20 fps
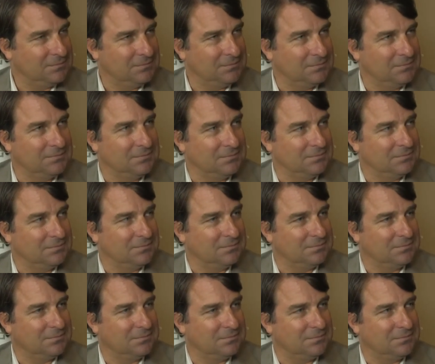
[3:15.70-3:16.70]

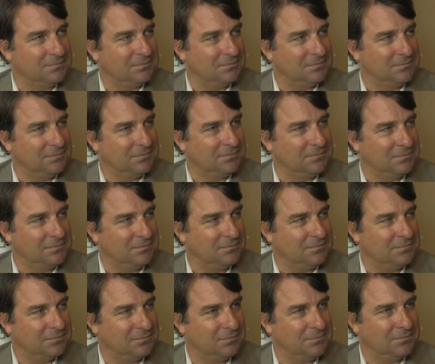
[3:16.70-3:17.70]

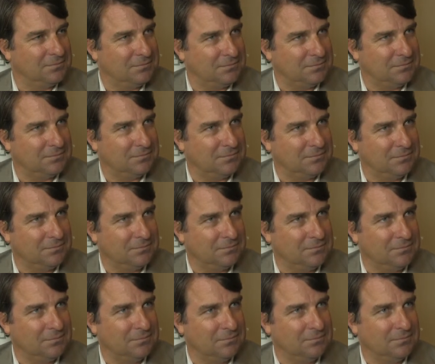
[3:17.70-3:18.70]

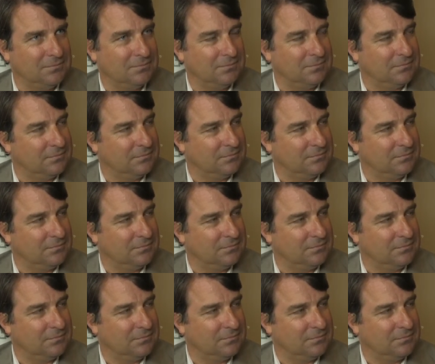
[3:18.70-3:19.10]
No words are spoken by the person on screen.